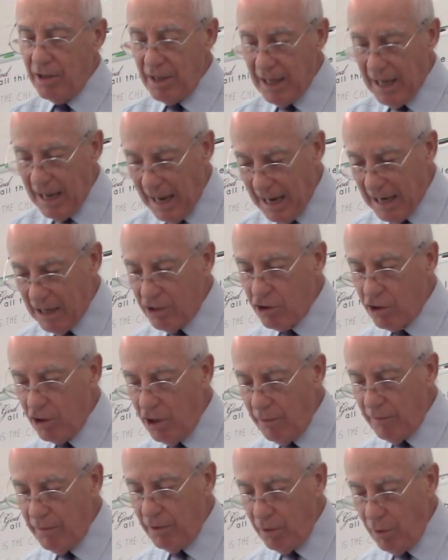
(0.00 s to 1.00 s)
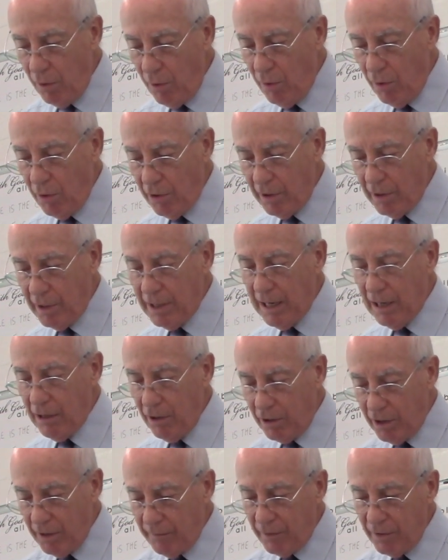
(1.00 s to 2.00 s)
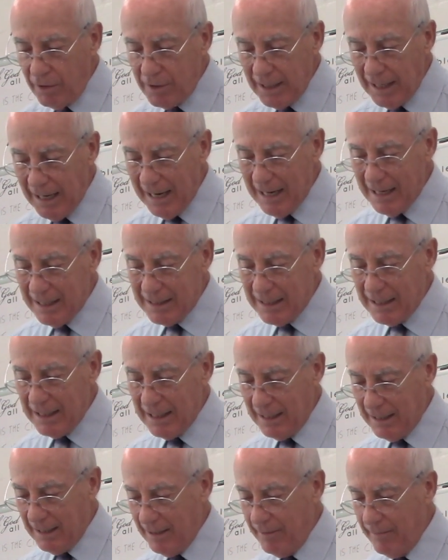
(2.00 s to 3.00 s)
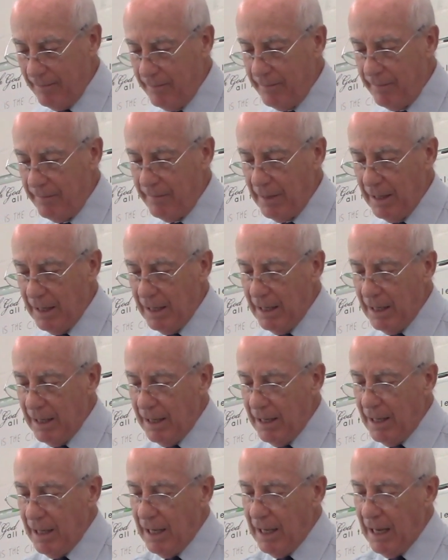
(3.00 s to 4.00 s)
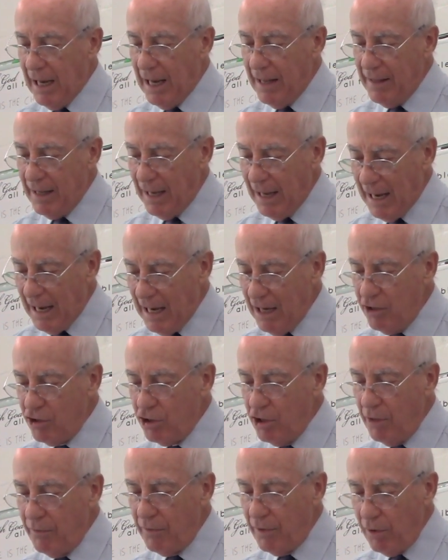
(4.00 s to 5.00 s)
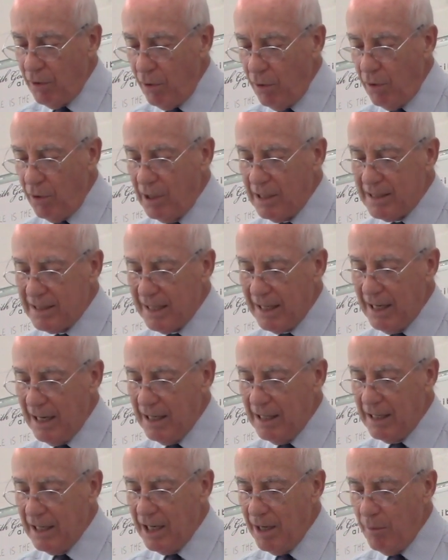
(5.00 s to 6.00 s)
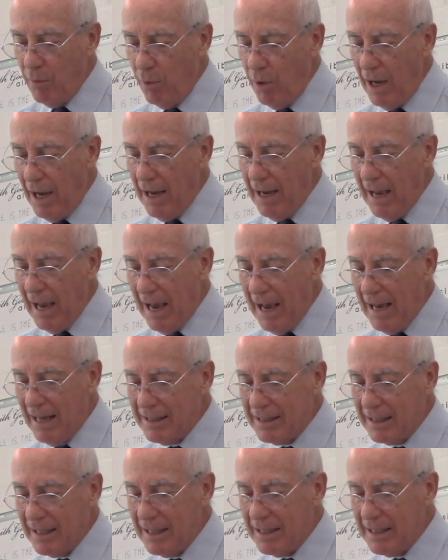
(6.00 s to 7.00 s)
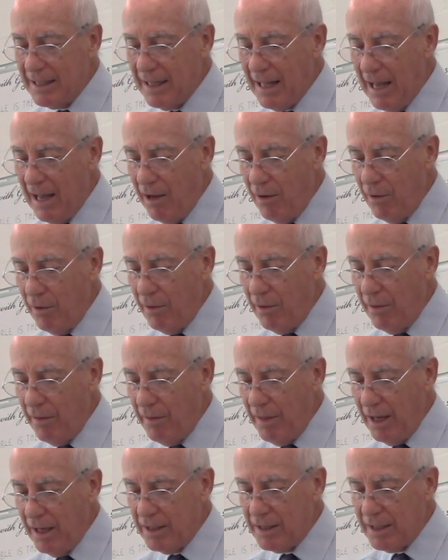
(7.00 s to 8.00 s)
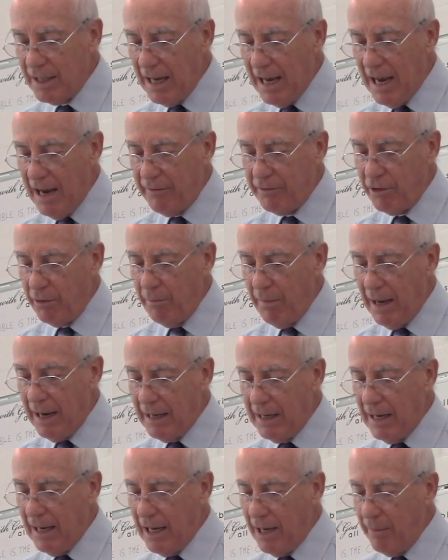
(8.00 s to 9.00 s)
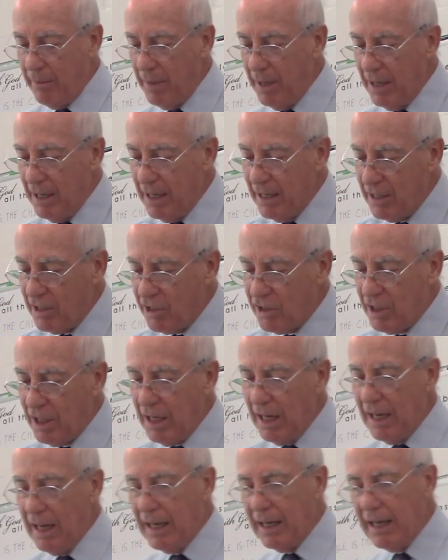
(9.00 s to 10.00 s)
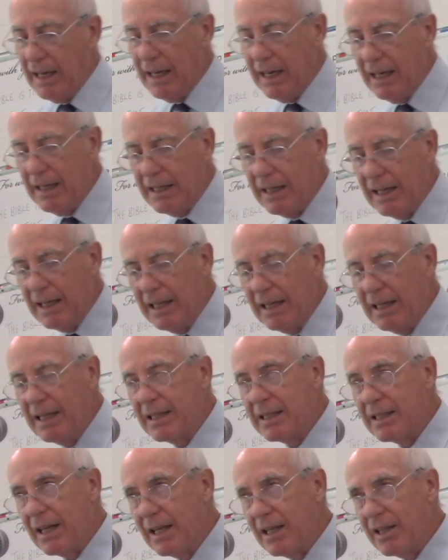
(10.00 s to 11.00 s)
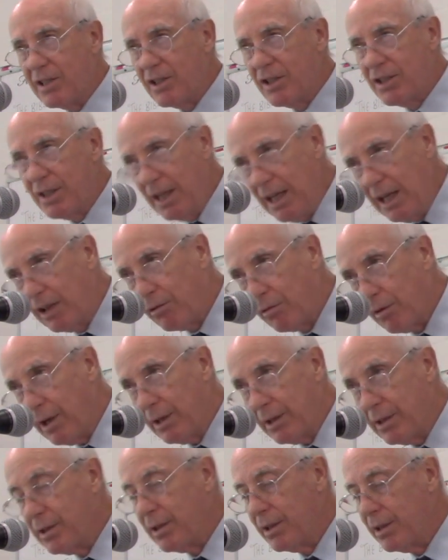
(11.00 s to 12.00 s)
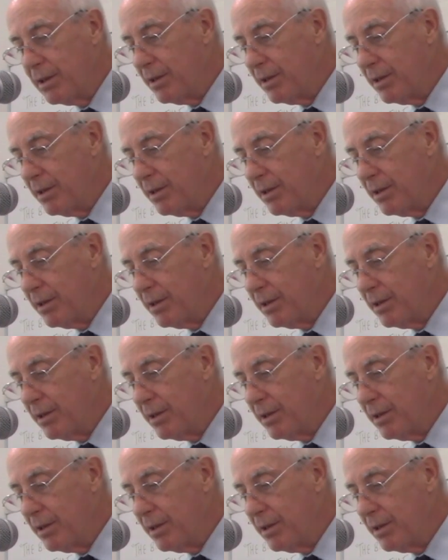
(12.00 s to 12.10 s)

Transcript: the angel of the Lord. Now look at verse 18. And the angel of the Lord said unto him, why askest thou thus after my name, seeing it is secret?